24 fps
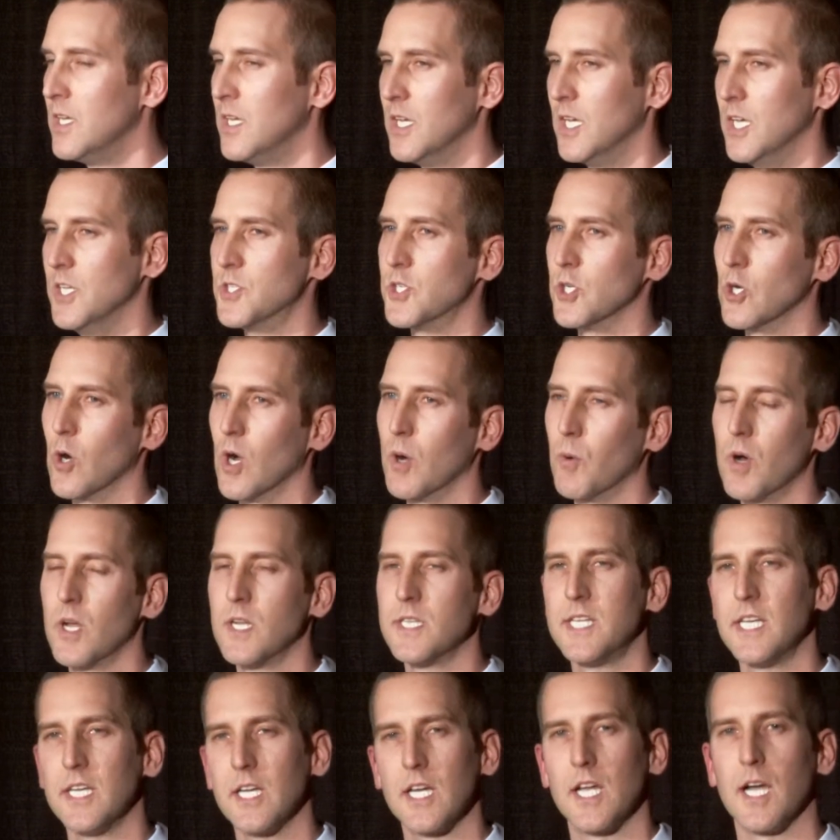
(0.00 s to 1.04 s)
And so I want
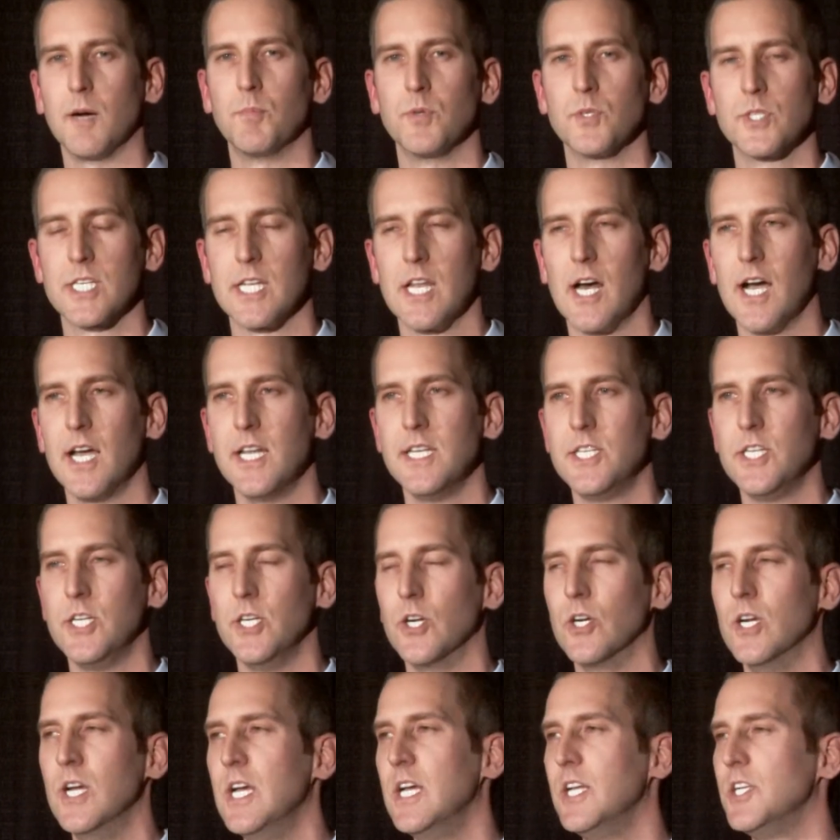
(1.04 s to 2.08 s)
to take a couple slides
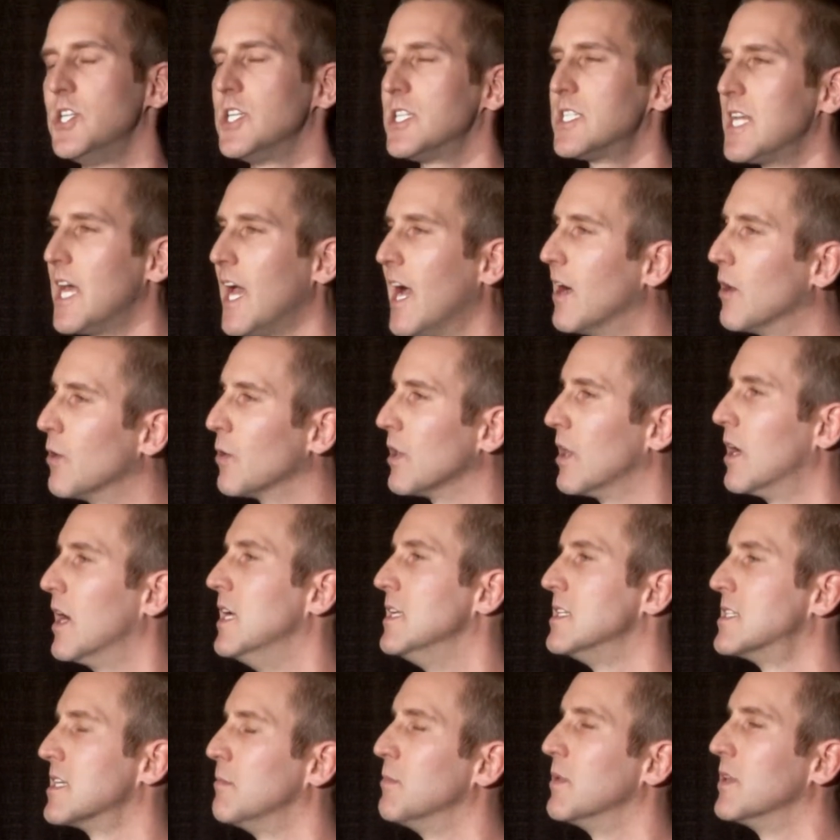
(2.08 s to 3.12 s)
here just to
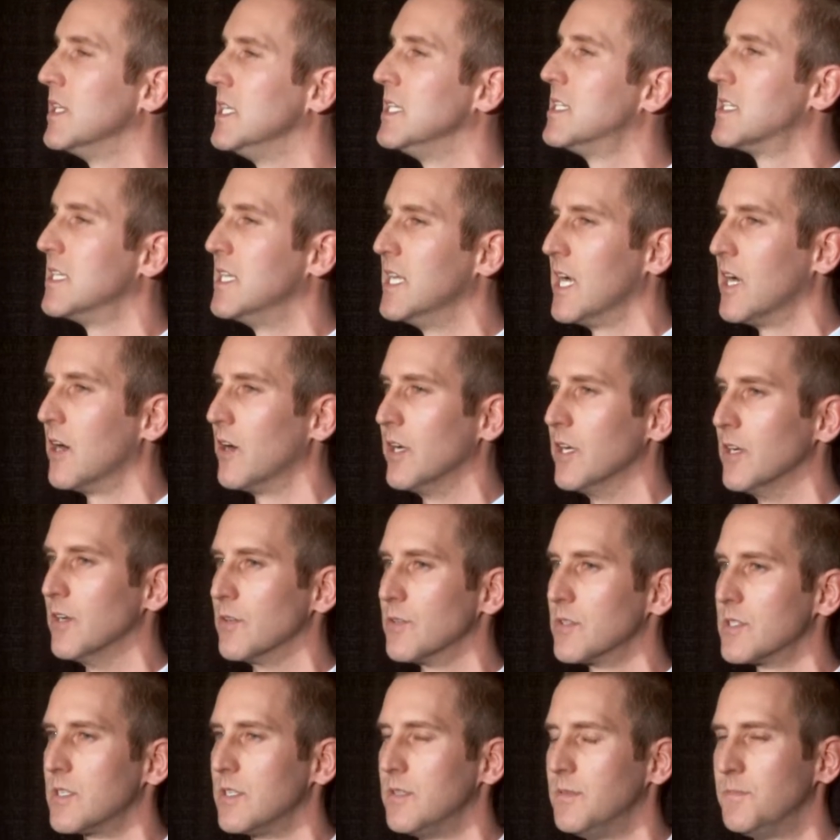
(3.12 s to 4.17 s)
outline some of these
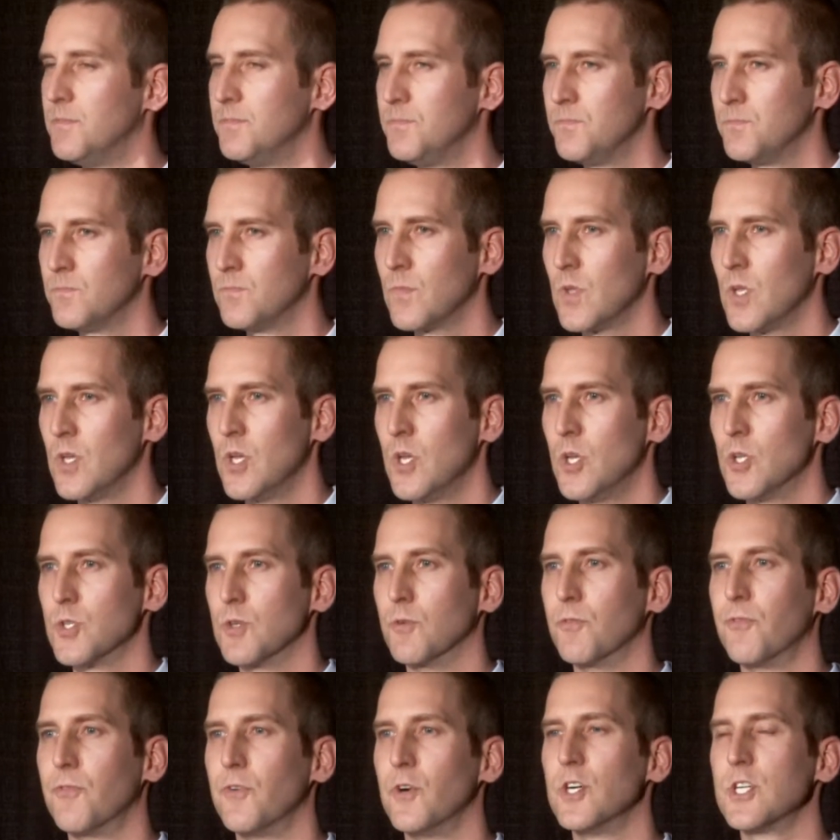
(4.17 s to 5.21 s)
scenarios. So
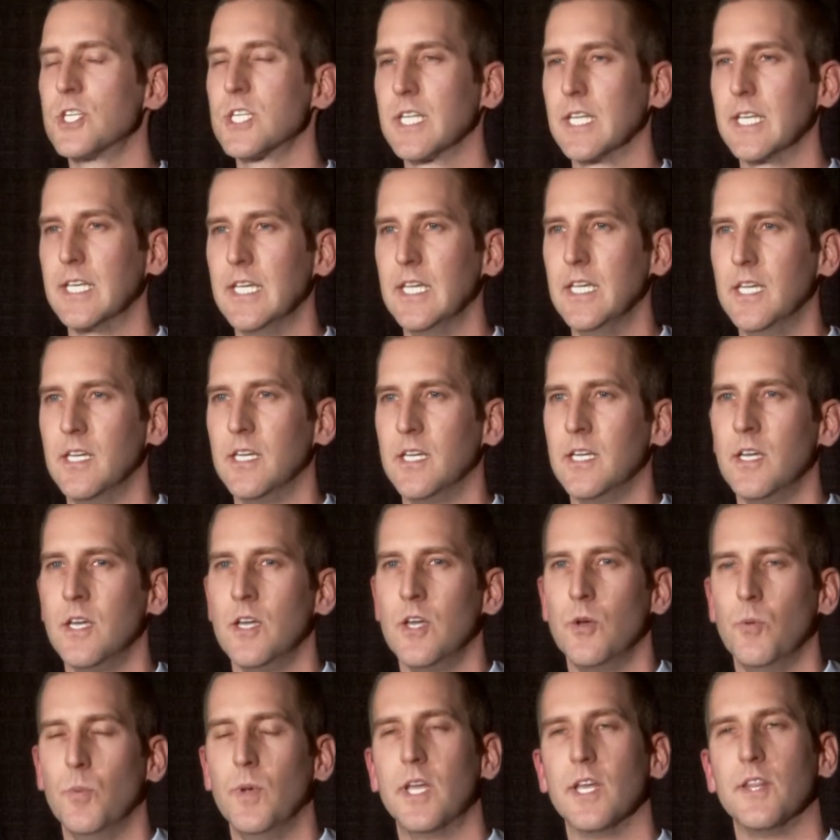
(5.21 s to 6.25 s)
firstly,
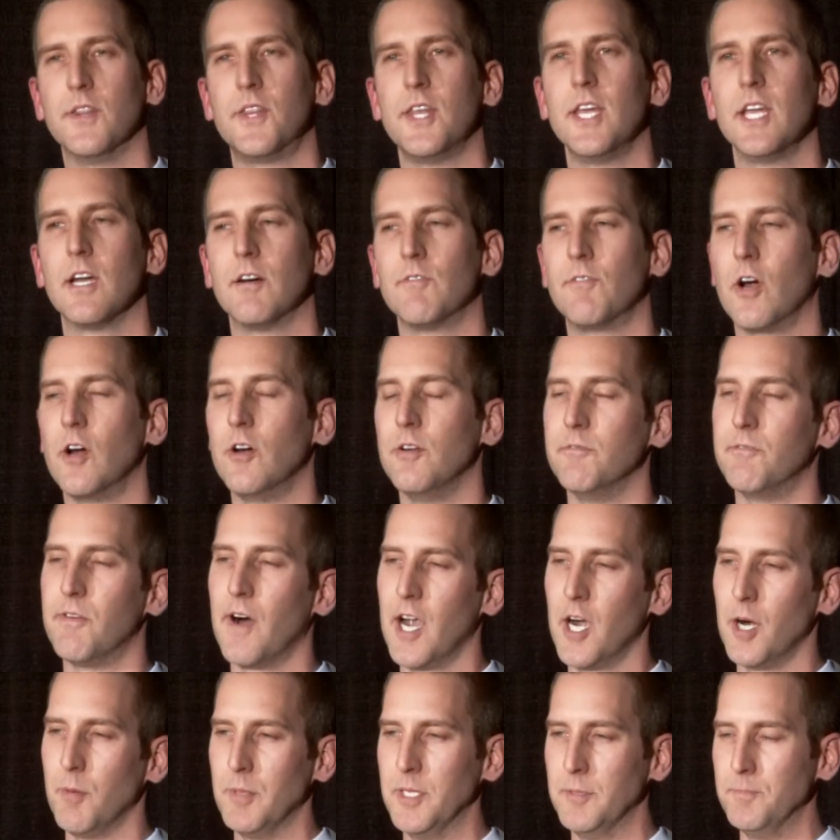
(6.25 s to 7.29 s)
we can think of our
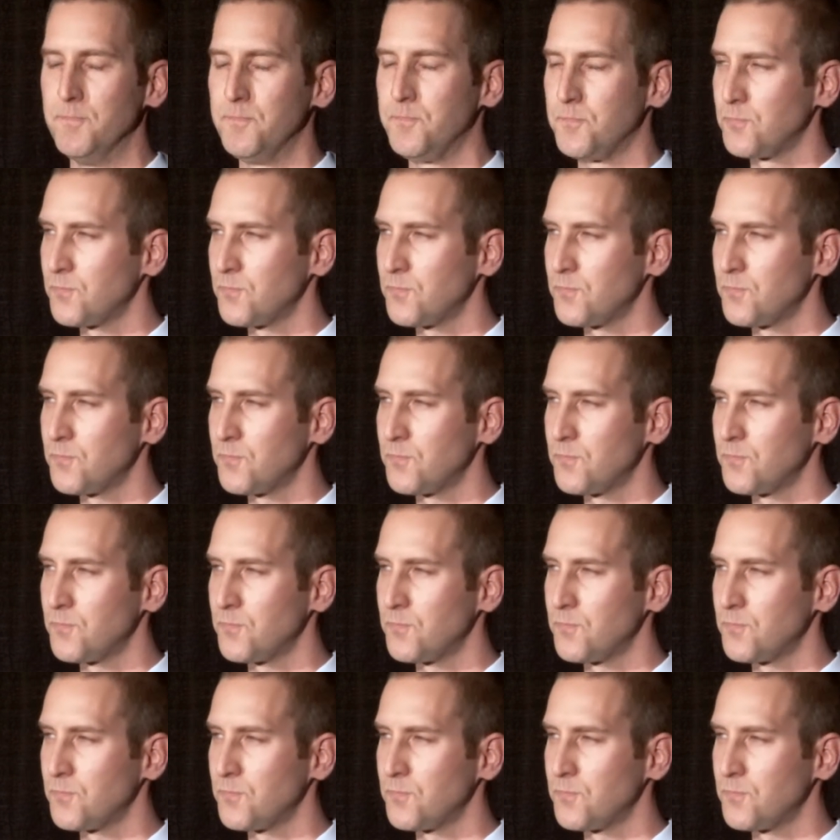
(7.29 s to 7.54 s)
environment.